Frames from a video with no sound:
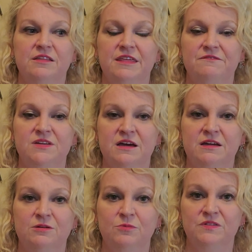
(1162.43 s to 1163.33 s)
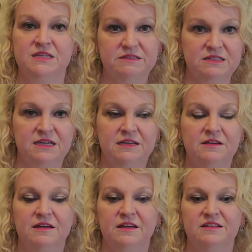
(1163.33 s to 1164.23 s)
they've done with
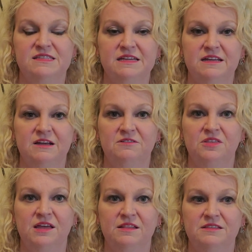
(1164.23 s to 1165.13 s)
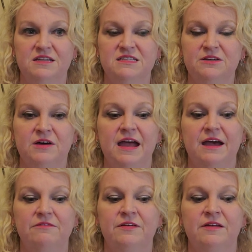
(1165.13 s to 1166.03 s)
Disney and seeing everything that they still
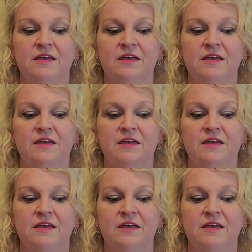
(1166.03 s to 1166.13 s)
have.